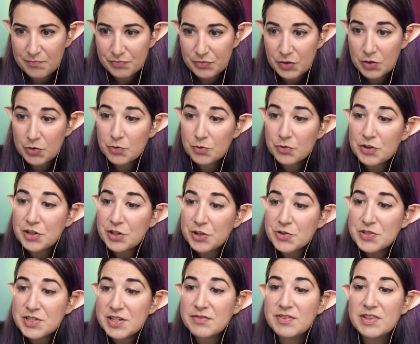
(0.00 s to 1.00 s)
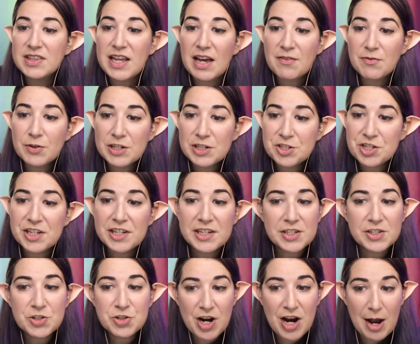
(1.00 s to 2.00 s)
Through the use of leveraging
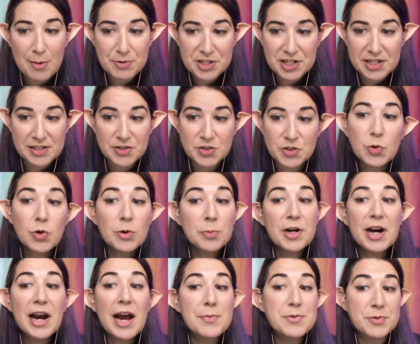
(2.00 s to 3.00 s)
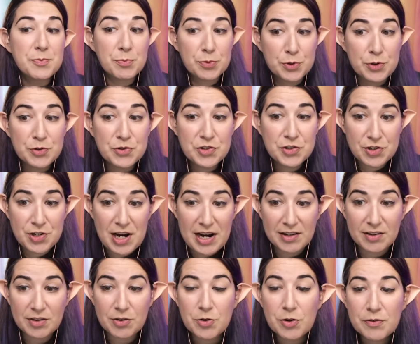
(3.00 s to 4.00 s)
contraptions or perhaps brute
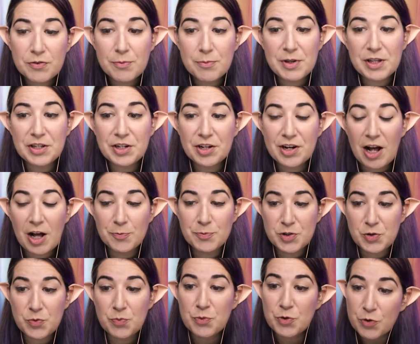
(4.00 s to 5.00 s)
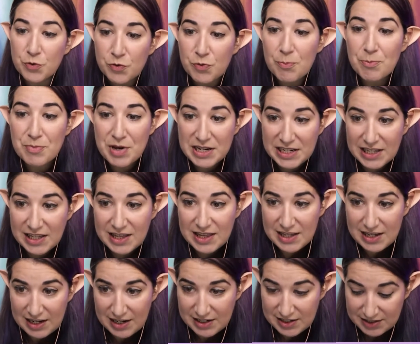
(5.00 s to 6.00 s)
strength, your familiar helps you move many
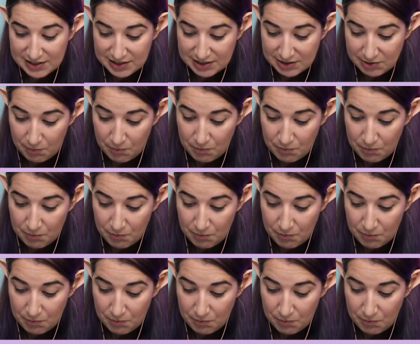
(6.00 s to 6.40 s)
things.